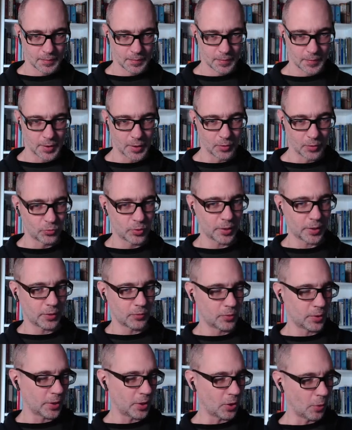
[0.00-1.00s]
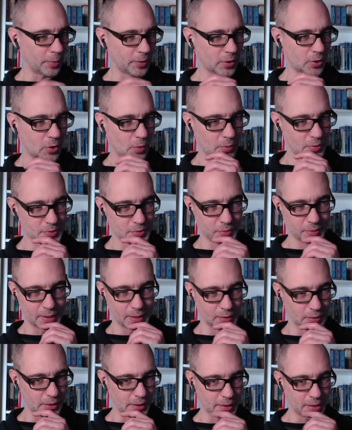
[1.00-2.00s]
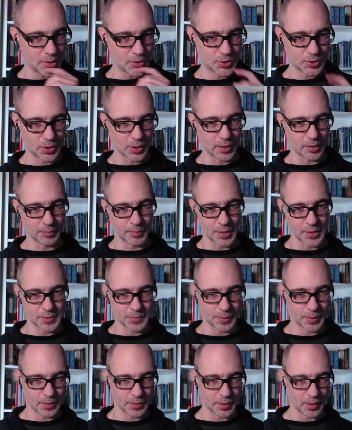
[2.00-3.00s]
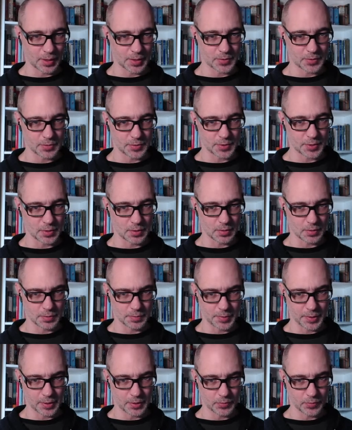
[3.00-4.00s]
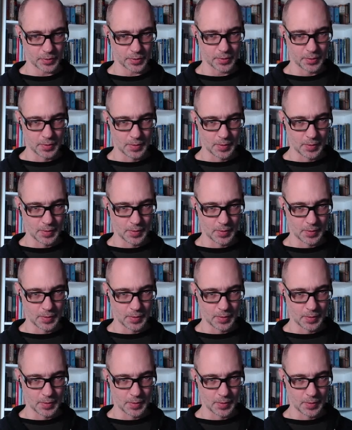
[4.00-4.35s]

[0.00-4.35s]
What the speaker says: You know, really hoping the kobolds don't get a lucky shot on my spellcasters here to begin with.